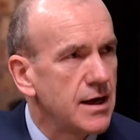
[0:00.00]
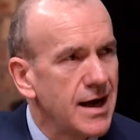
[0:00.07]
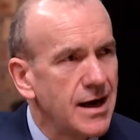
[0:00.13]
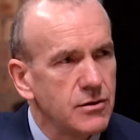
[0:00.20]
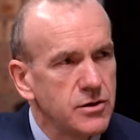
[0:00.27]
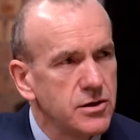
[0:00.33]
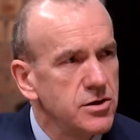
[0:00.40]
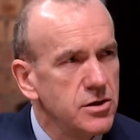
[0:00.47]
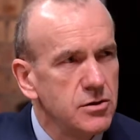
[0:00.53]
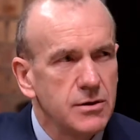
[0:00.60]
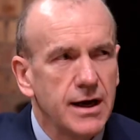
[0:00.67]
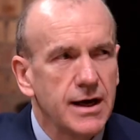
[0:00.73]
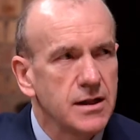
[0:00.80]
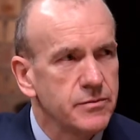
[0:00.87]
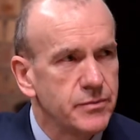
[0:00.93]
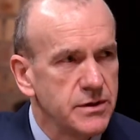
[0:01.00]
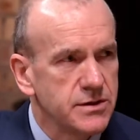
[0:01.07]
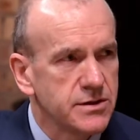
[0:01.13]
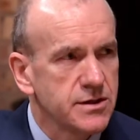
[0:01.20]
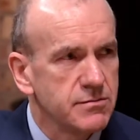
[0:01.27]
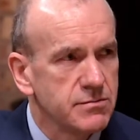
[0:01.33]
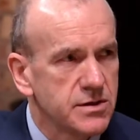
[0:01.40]
How can you help in
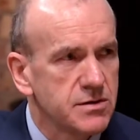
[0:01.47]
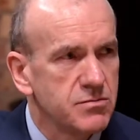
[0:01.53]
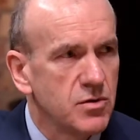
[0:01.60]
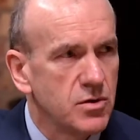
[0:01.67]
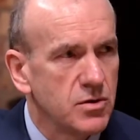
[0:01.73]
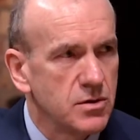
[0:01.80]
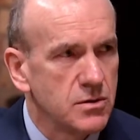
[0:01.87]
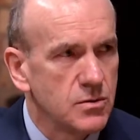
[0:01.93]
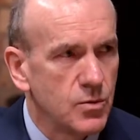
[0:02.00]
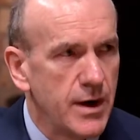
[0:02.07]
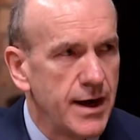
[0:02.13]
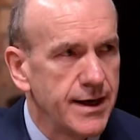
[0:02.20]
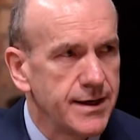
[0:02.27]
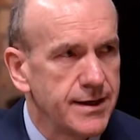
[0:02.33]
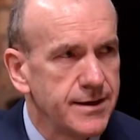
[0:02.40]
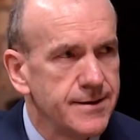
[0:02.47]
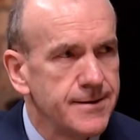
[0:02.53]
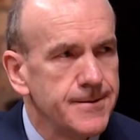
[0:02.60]
some small way?